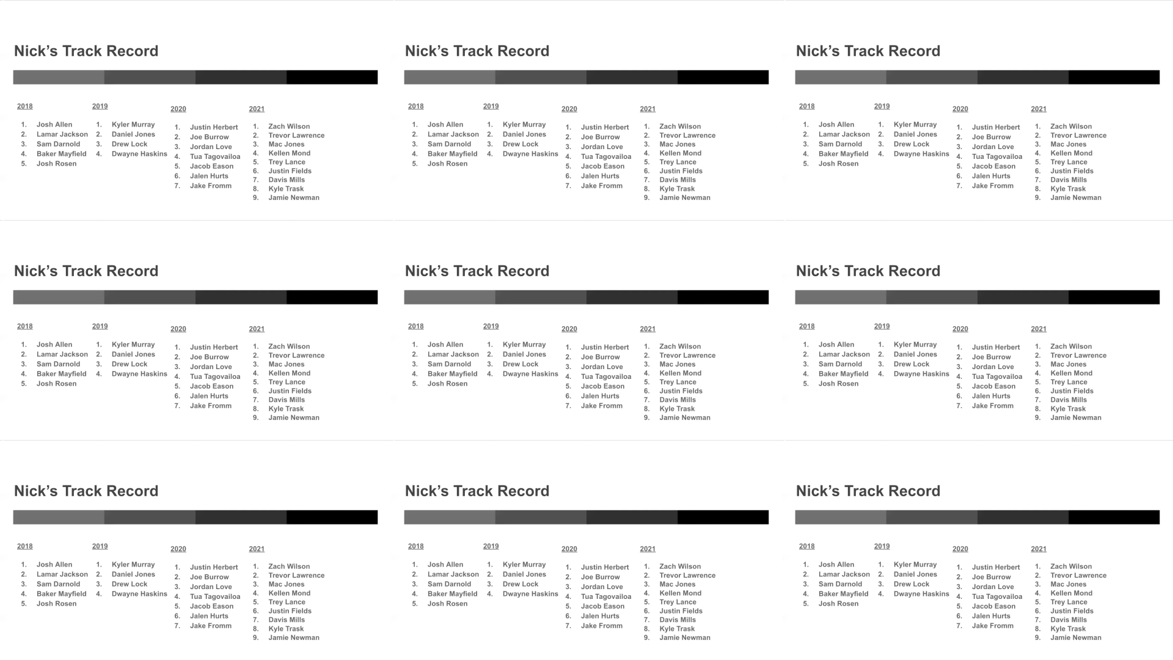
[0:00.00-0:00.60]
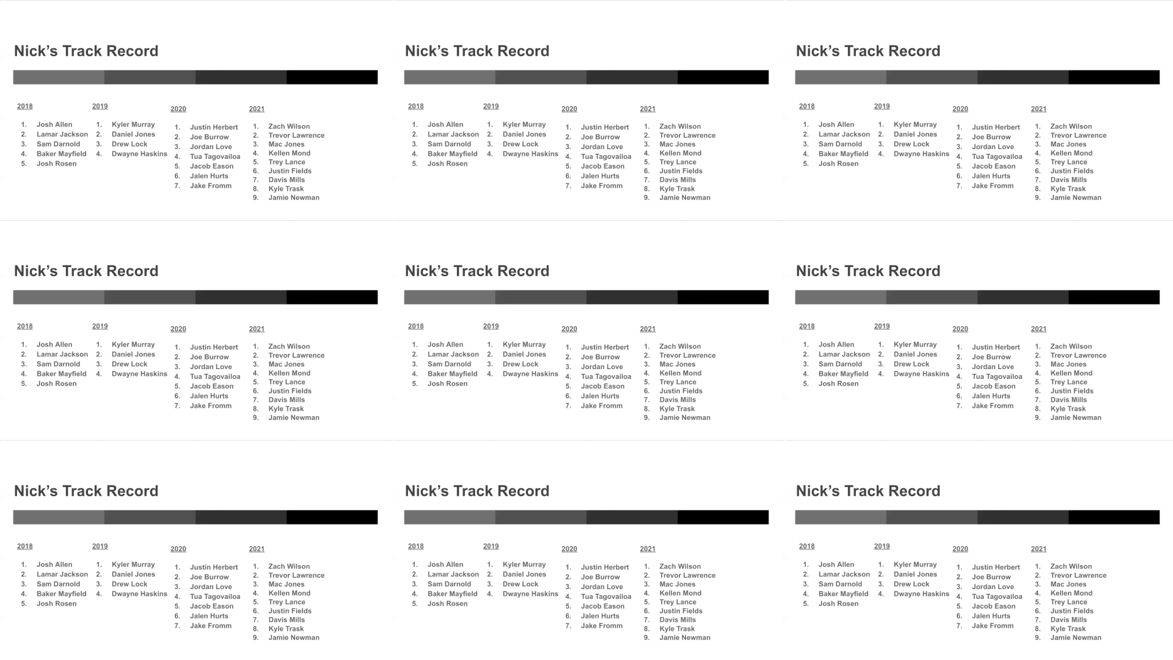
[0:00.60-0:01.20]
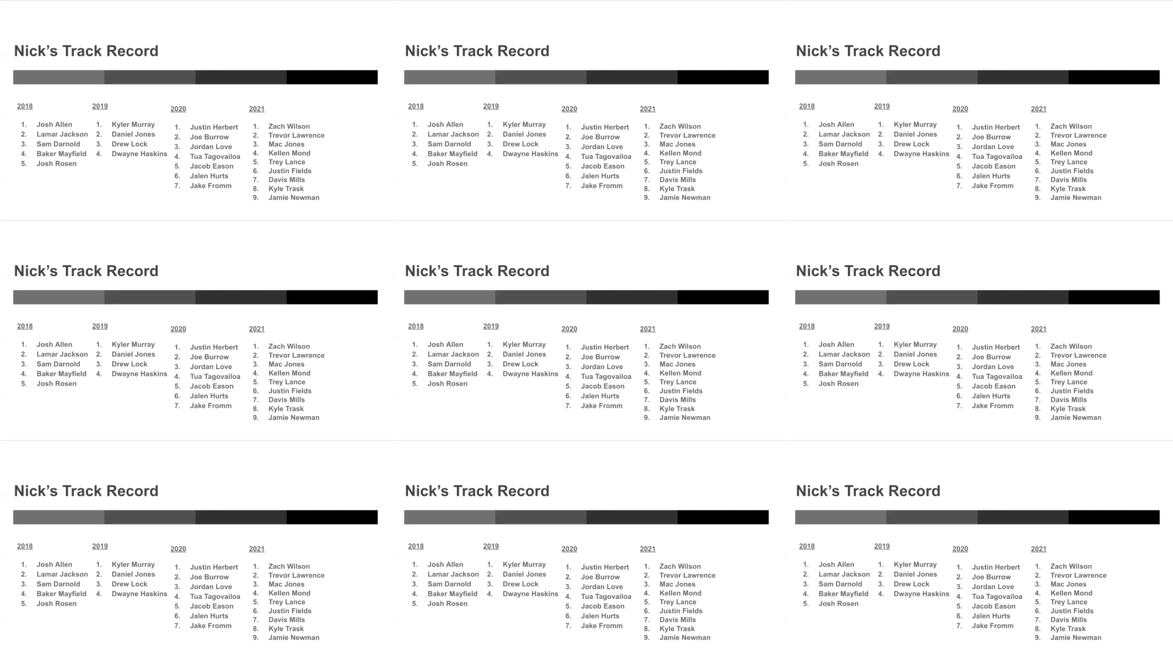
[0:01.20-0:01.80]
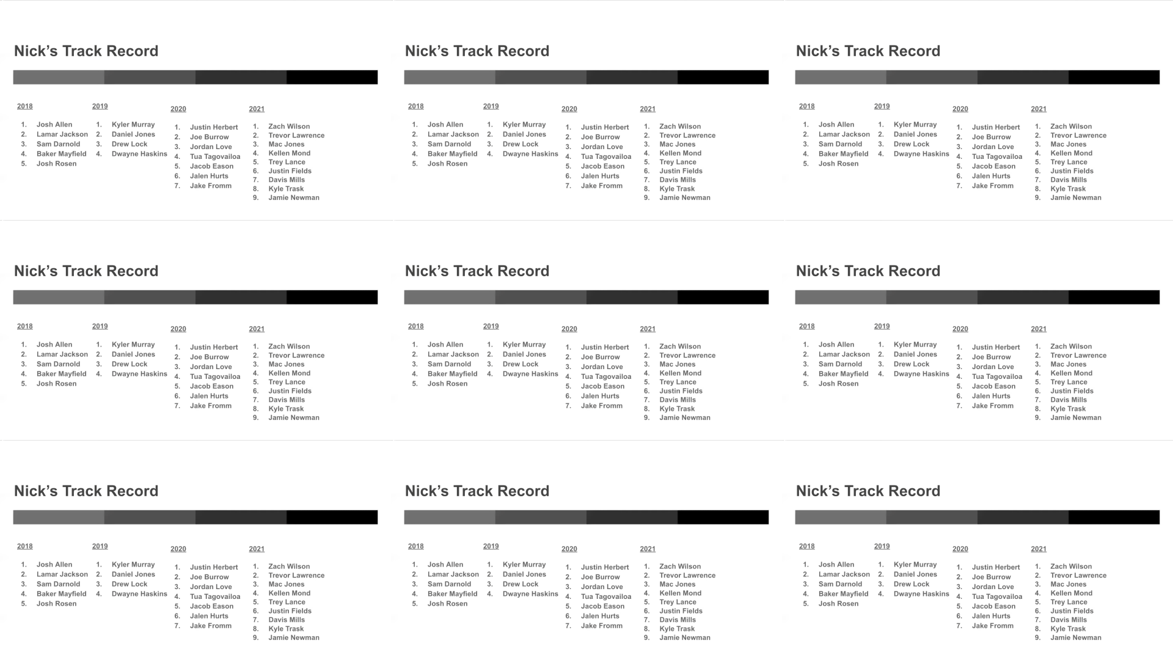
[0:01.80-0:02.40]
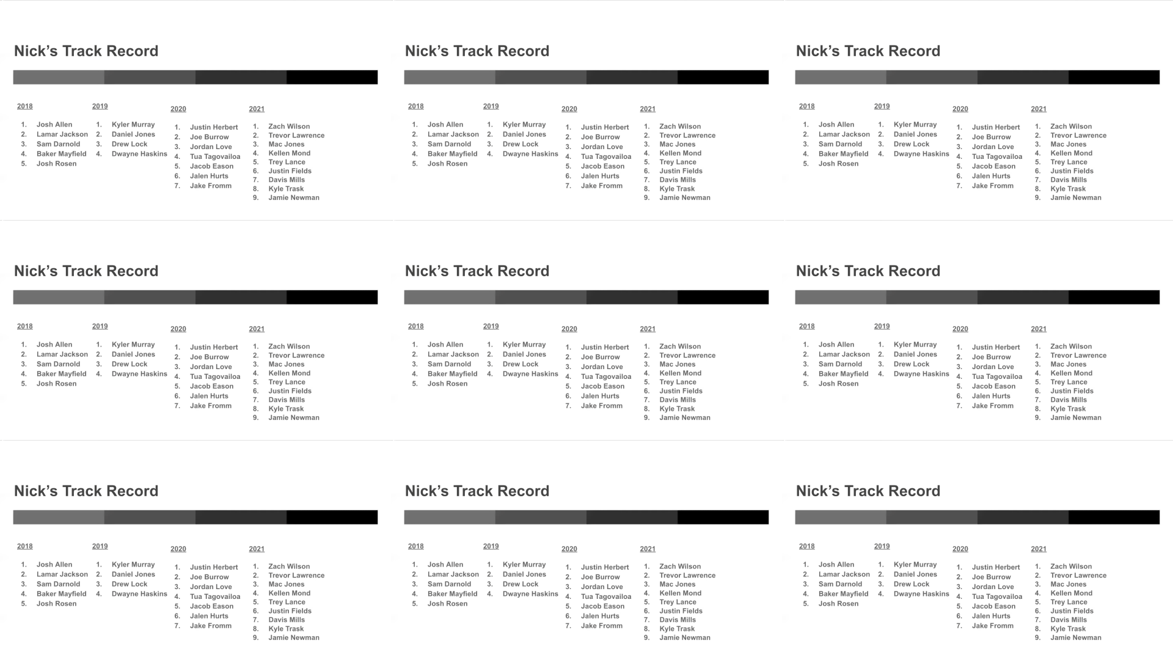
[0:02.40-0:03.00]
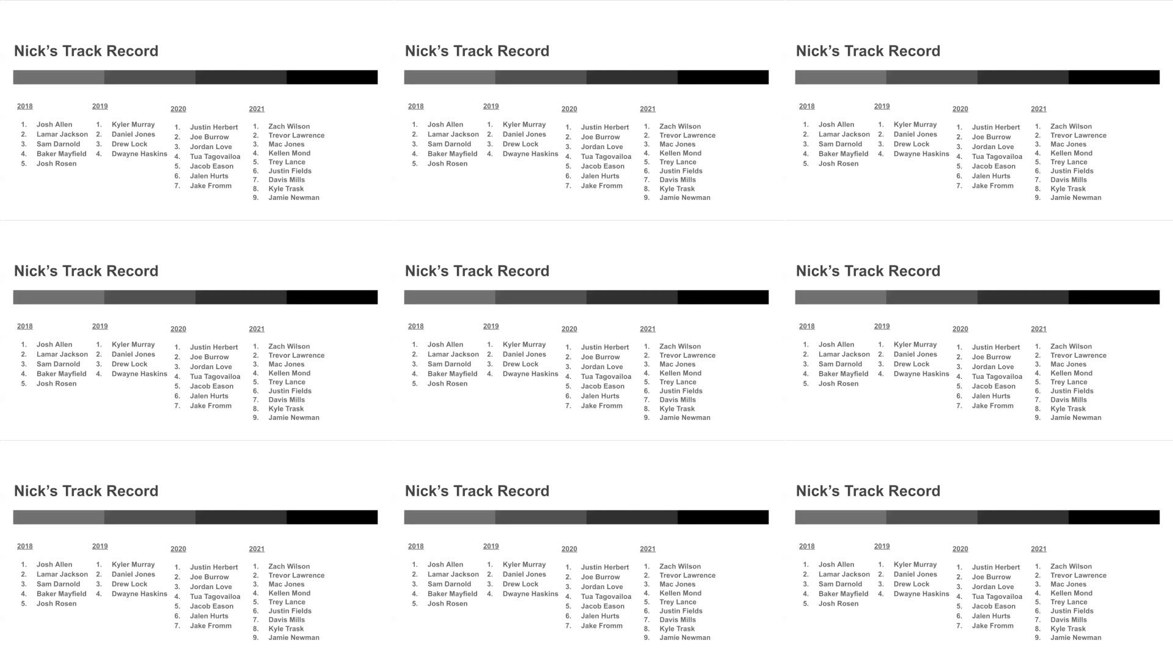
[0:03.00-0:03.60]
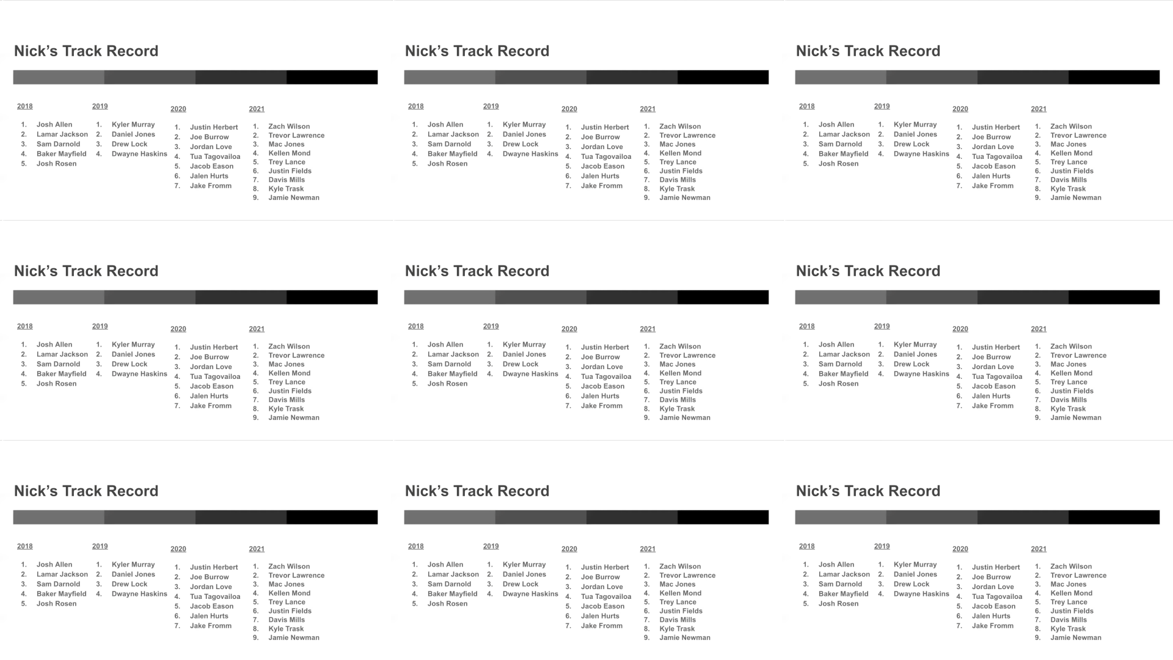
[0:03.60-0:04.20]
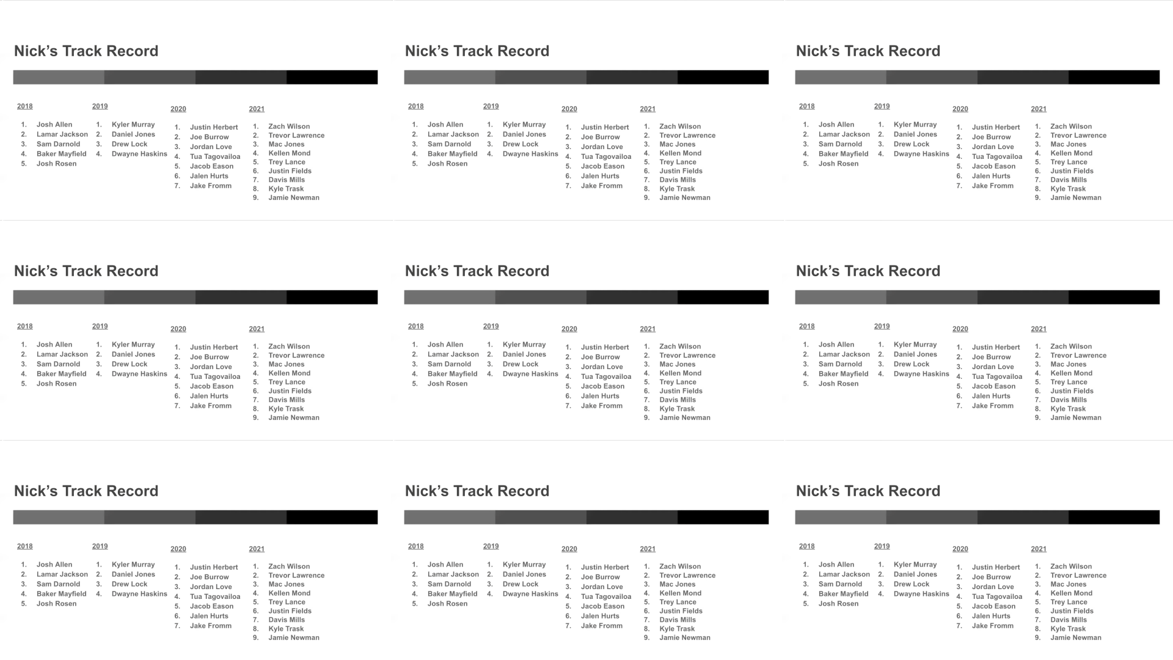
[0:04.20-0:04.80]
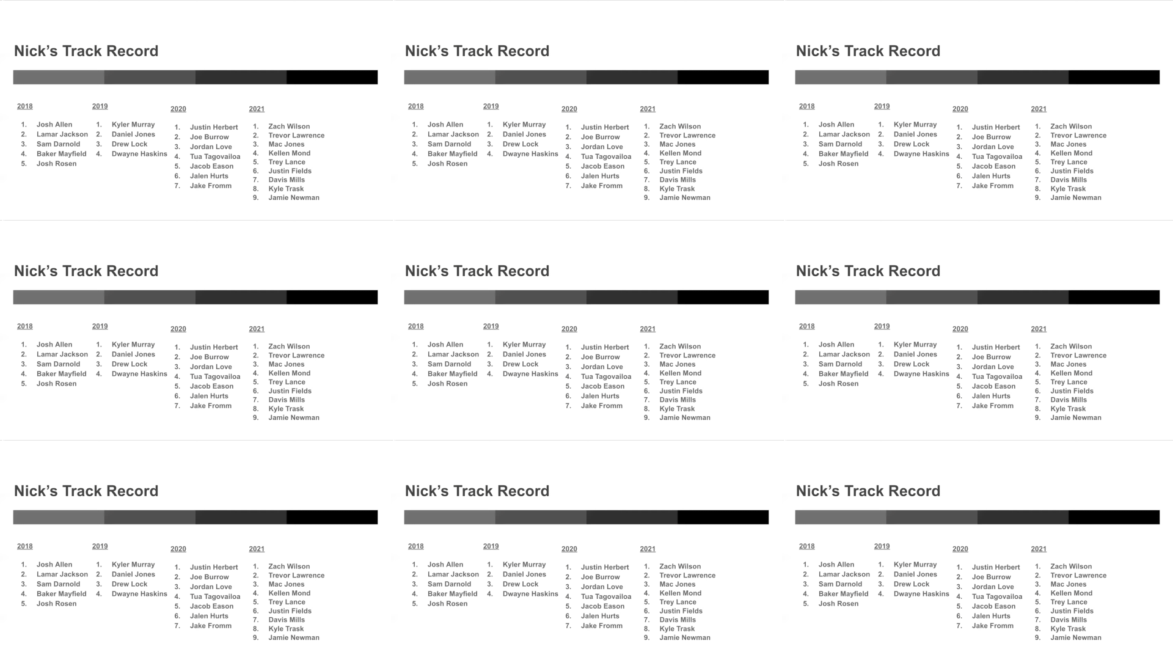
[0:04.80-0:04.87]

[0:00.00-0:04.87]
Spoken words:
(no speaker visible)